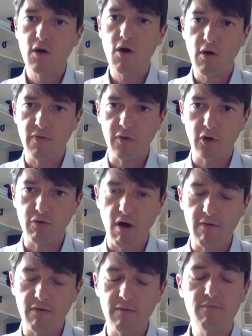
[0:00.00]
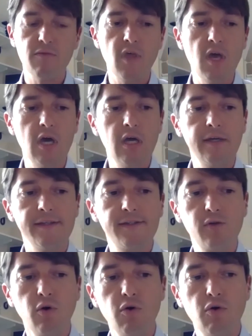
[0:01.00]
on the ground.
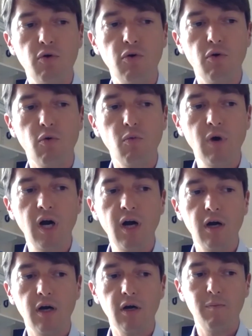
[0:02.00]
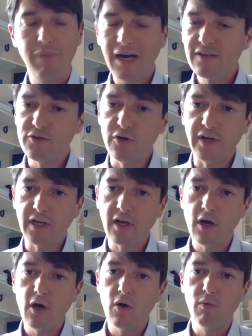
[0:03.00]
So we're partnering
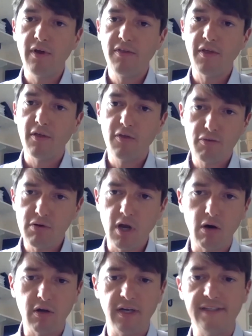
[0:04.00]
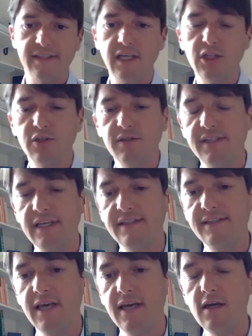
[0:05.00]
with three organizations. I
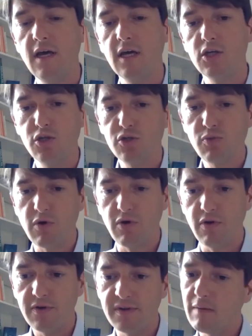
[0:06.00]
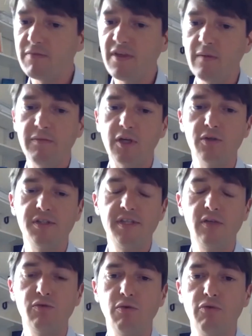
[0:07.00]
said, just want to name them because they
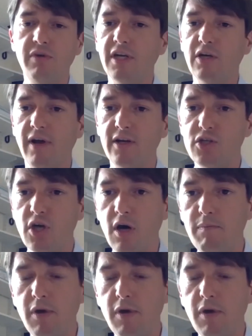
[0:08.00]
do a really great job.